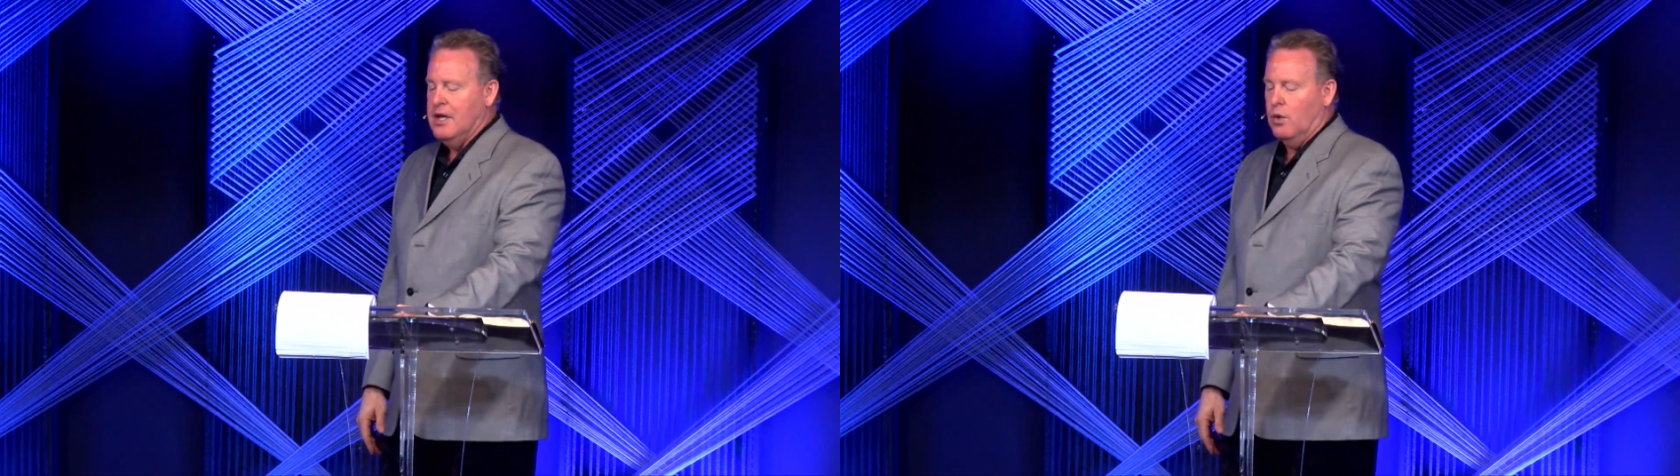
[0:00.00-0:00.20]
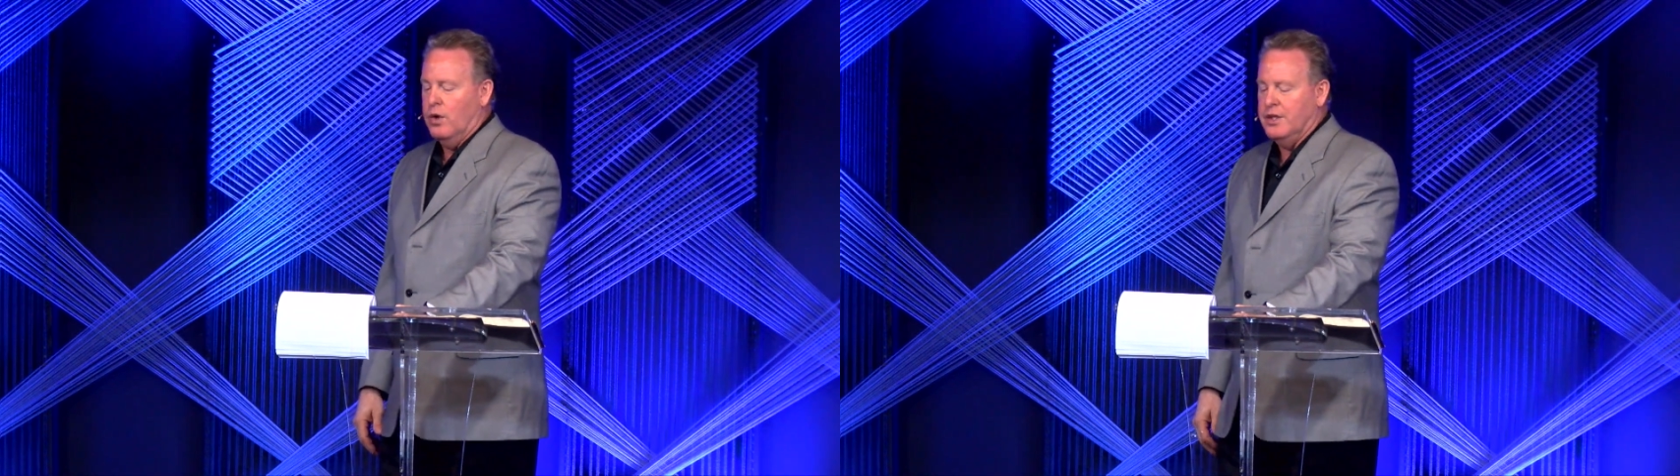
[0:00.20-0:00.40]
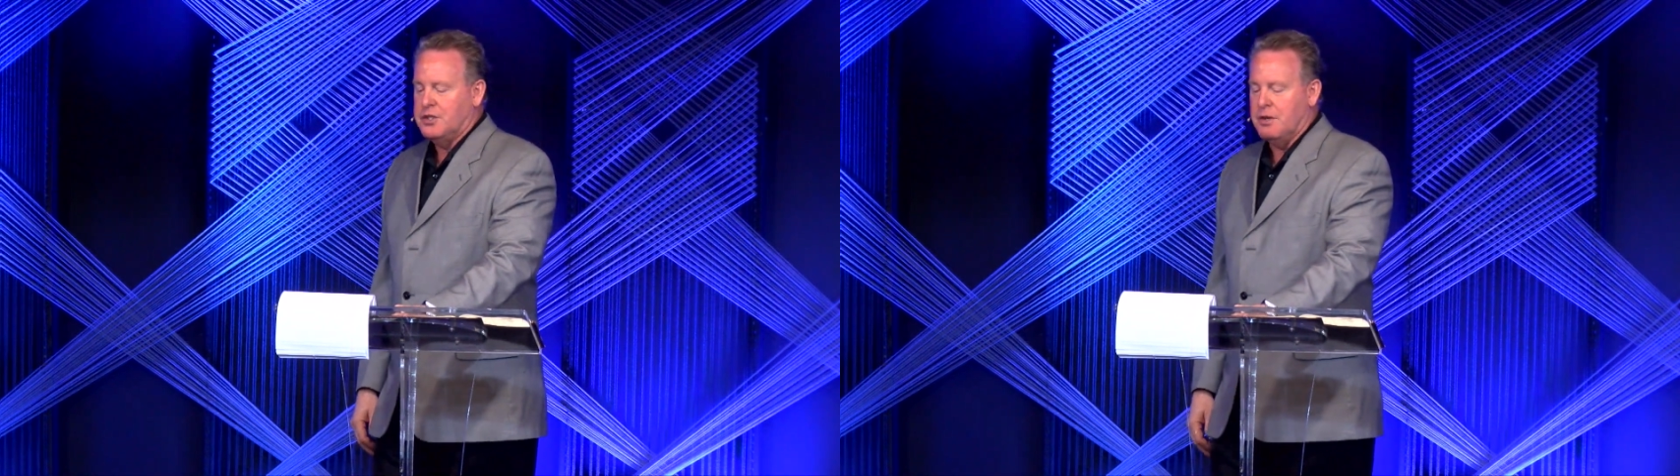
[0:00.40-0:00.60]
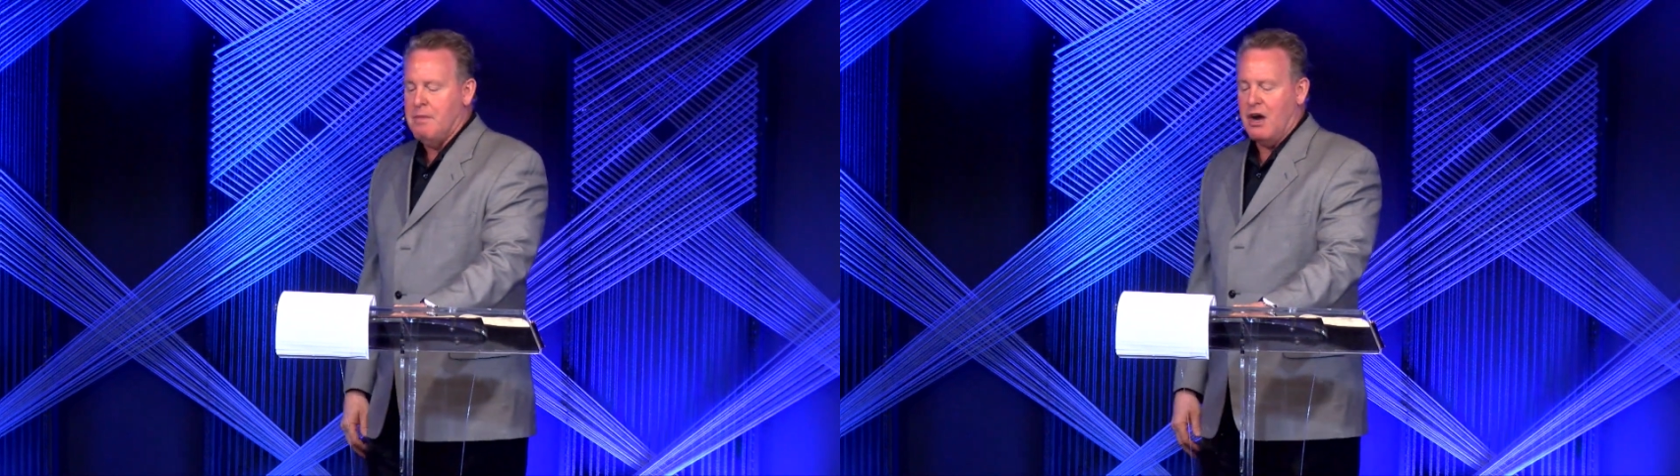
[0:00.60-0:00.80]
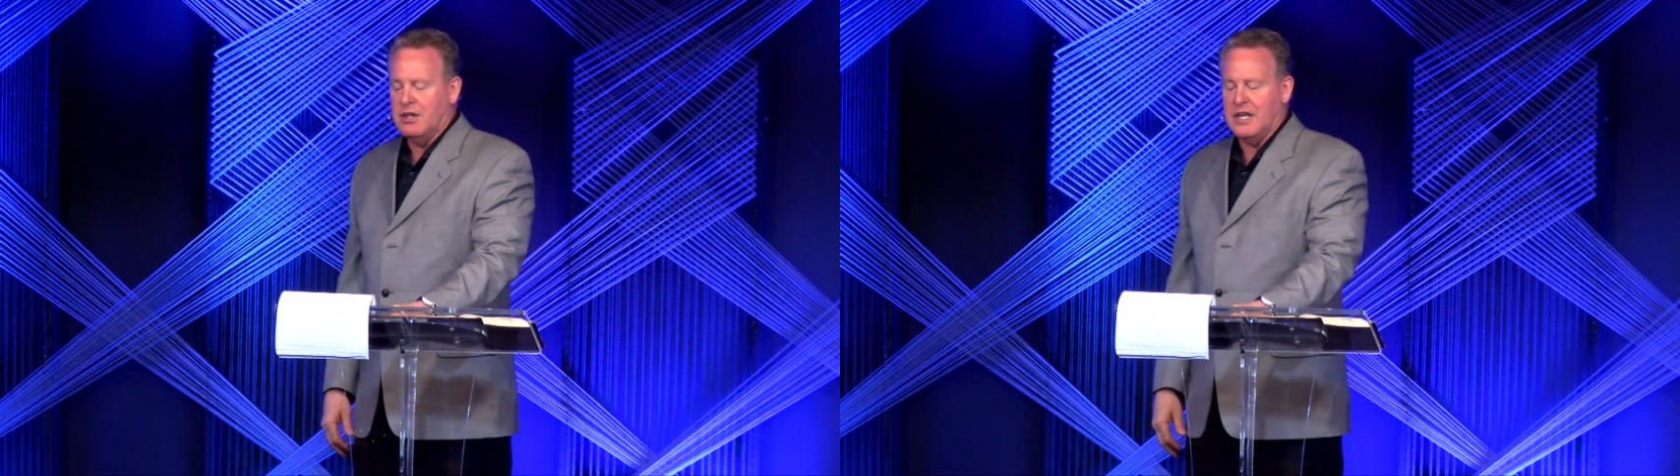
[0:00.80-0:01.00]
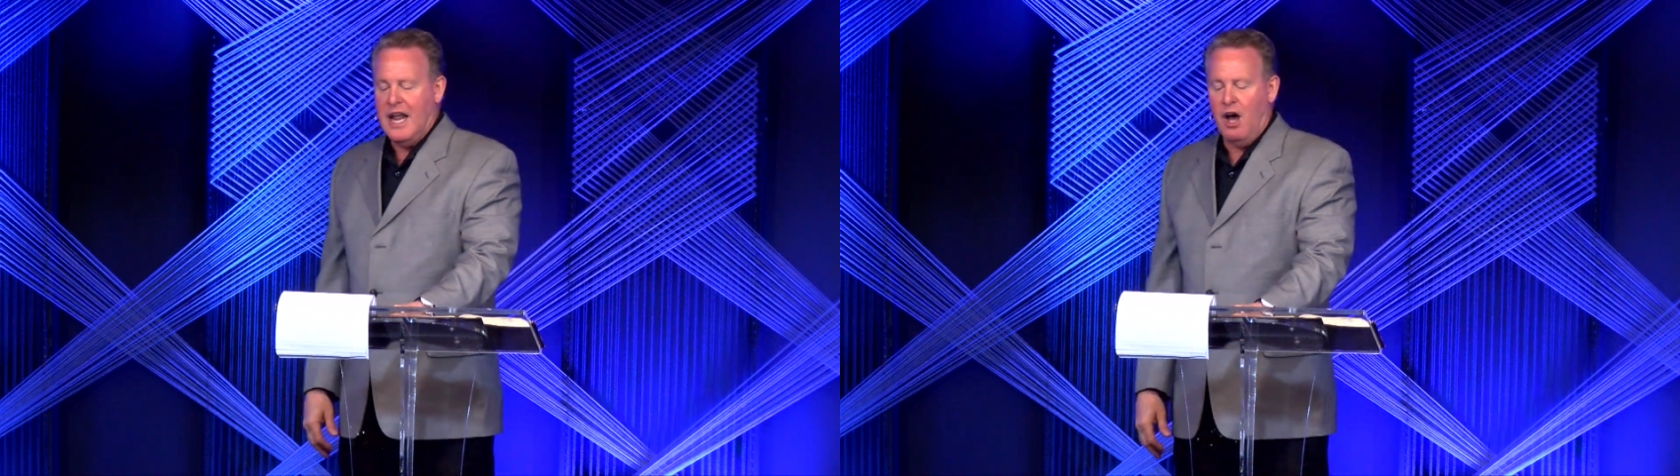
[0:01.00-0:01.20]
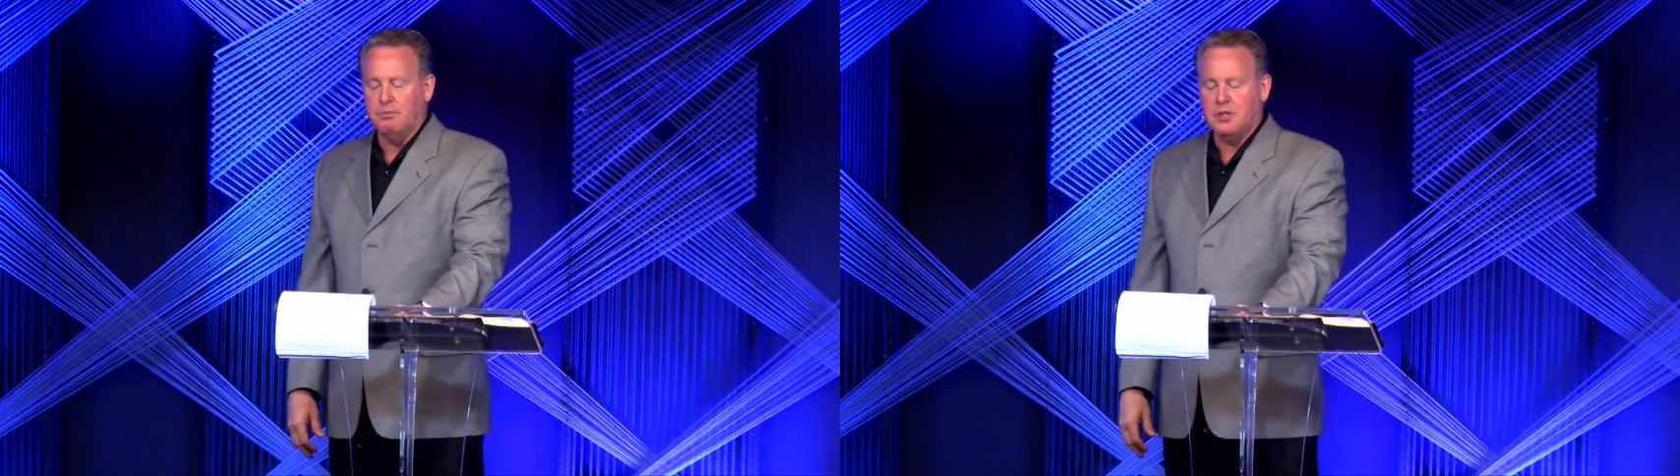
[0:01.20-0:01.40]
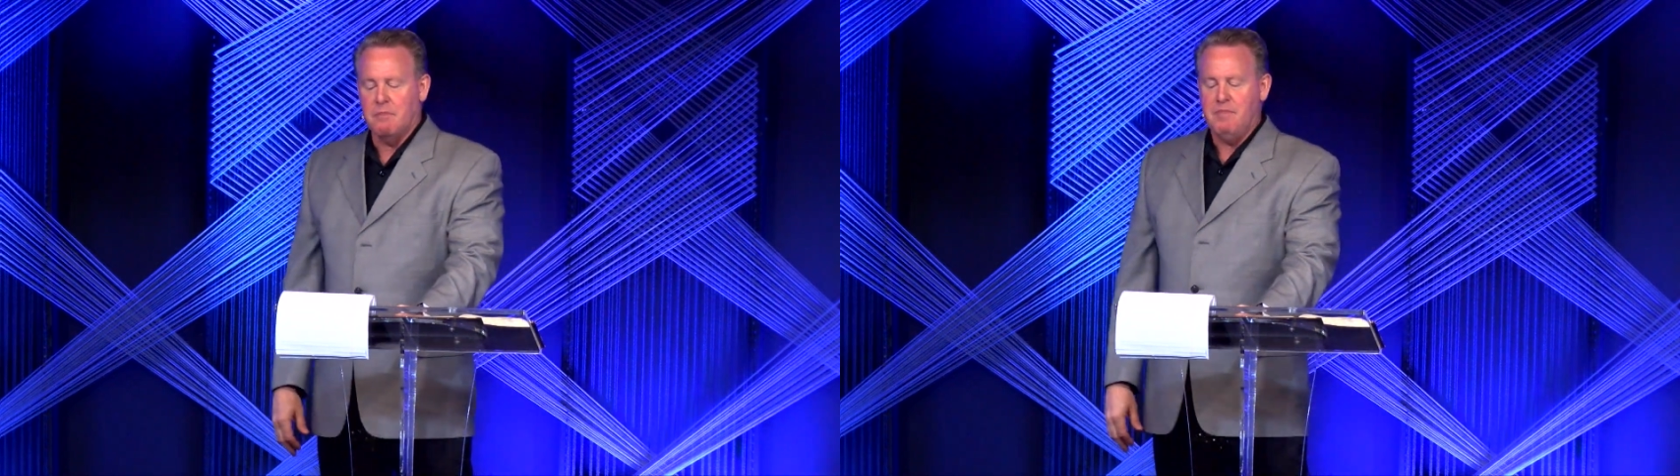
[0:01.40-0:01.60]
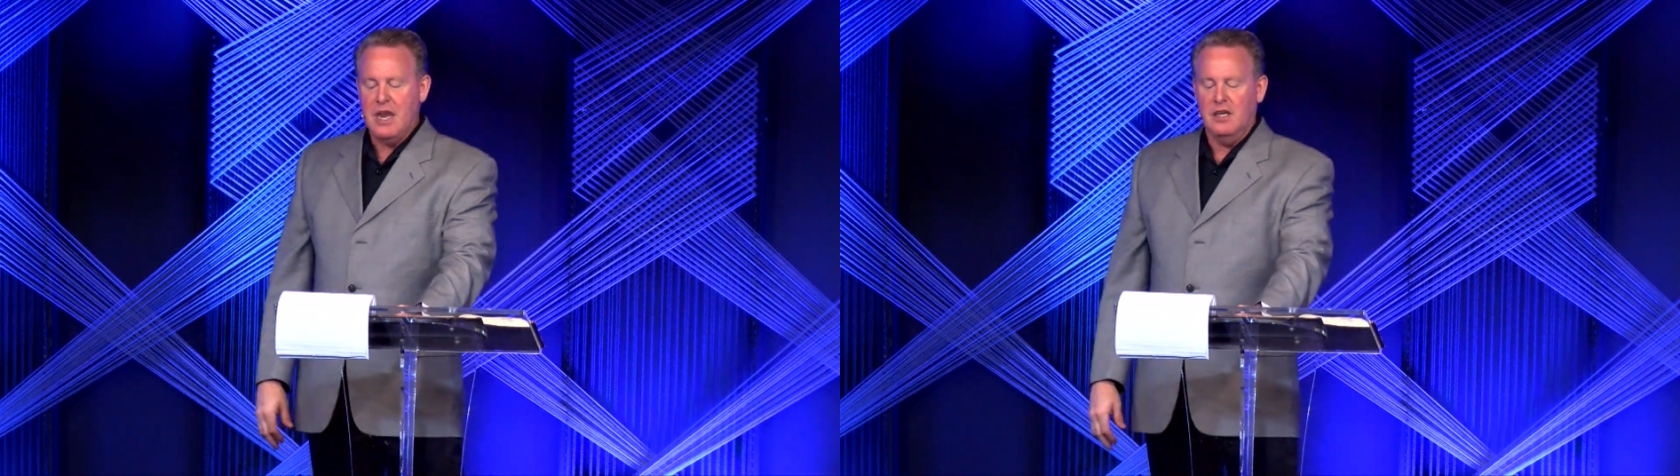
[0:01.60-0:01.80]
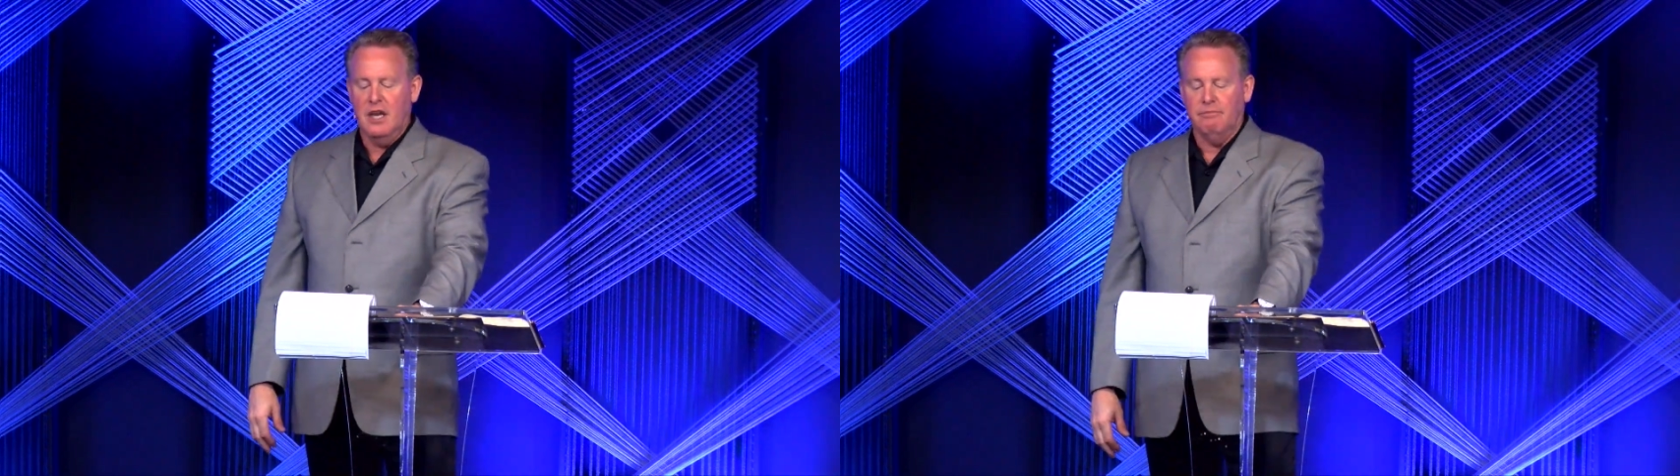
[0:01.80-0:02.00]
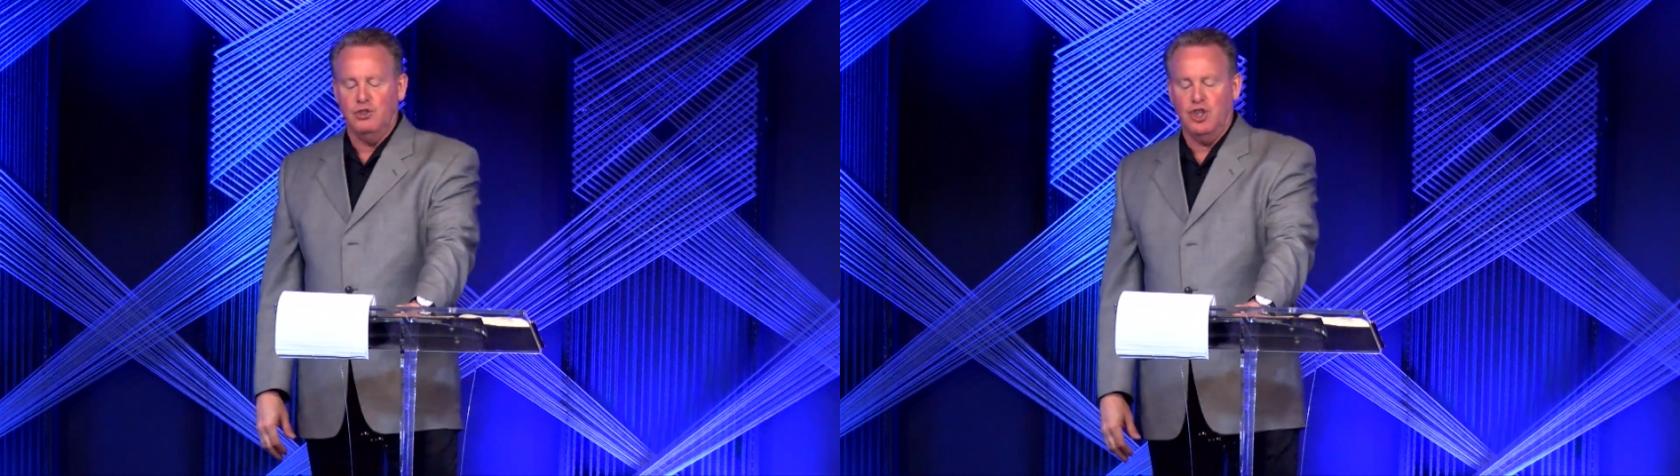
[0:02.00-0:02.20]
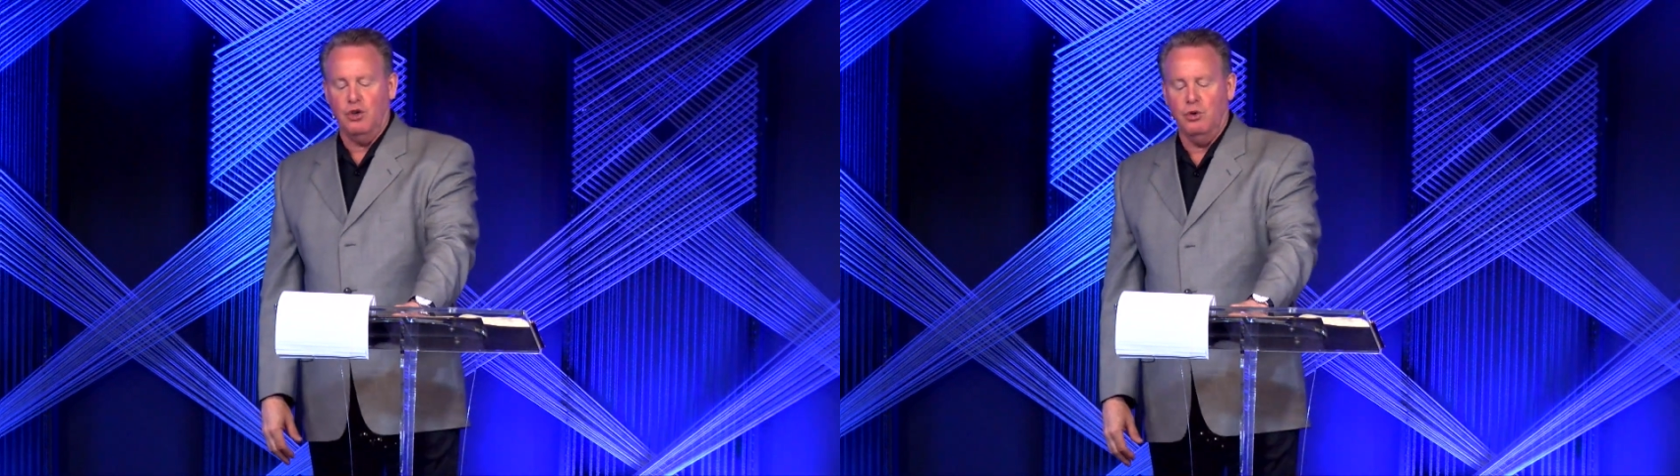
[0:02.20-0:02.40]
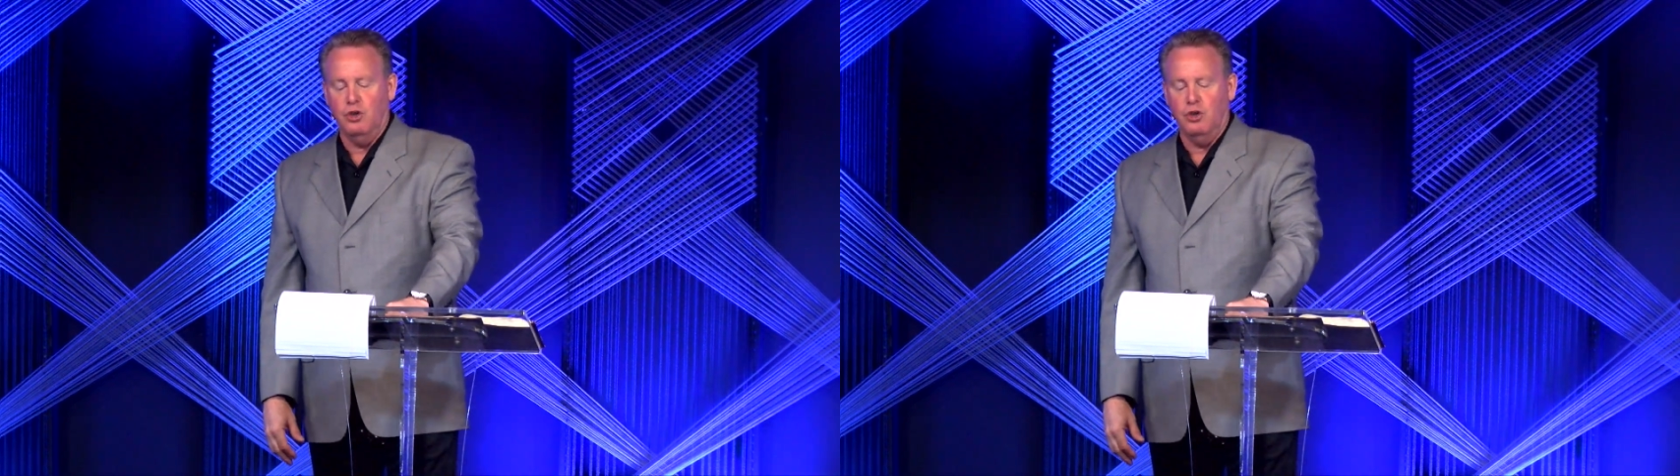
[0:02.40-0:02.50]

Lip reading: When the Samaritan helps the beaten up Jew